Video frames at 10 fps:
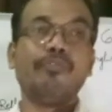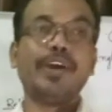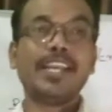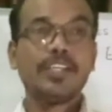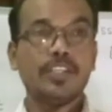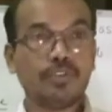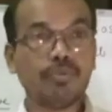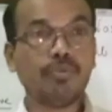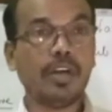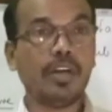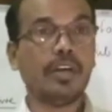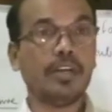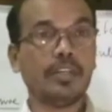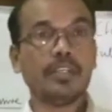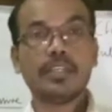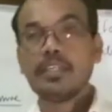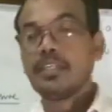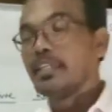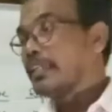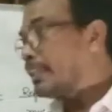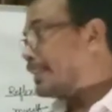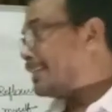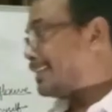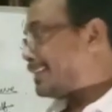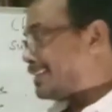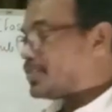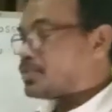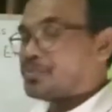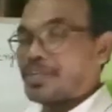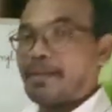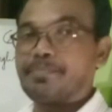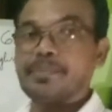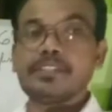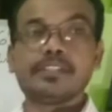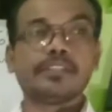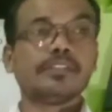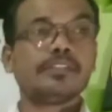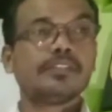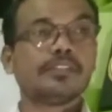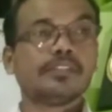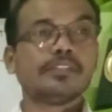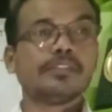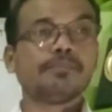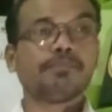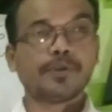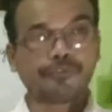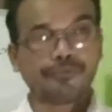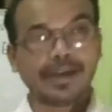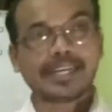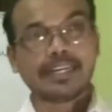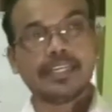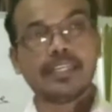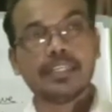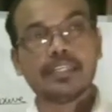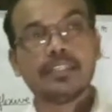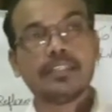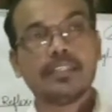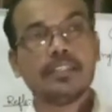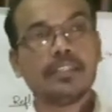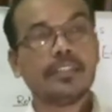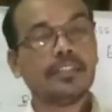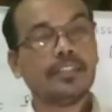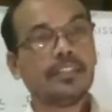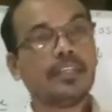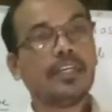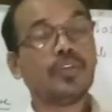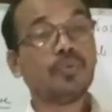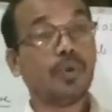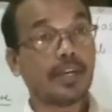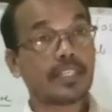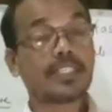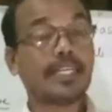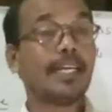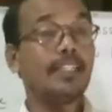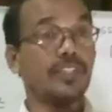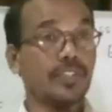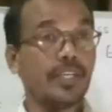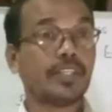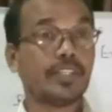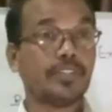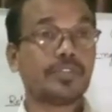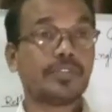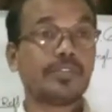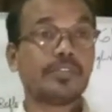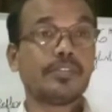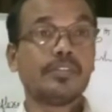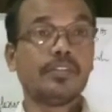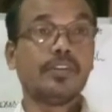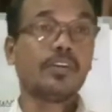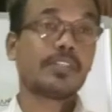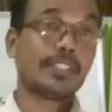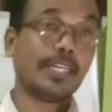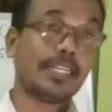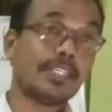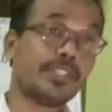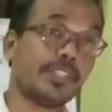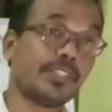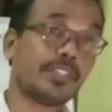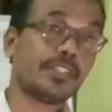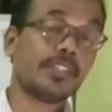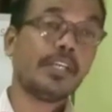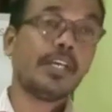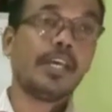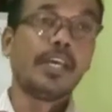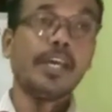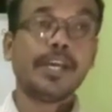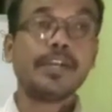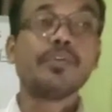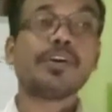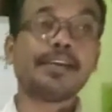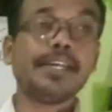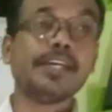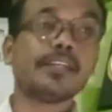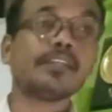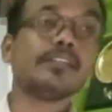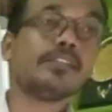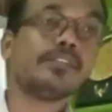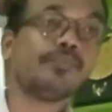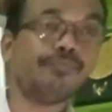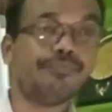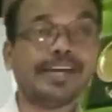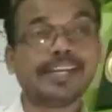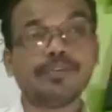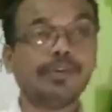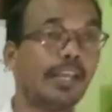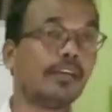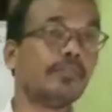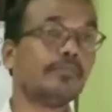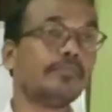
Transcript: When you learn this chapter perfectly, you understand the sentence or sentences in your reader very well,